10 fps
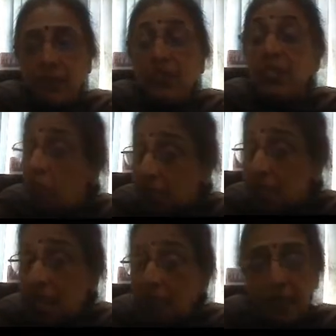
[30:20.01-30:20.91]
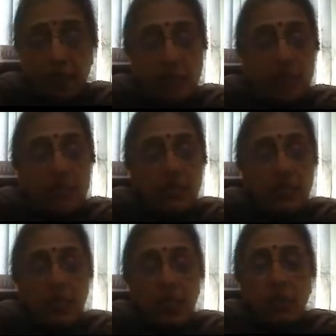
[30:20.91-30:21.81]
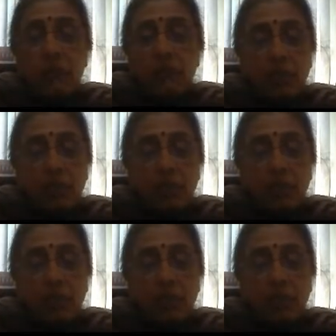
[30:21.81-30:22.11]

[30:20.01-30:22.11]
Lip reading: See what is happening. If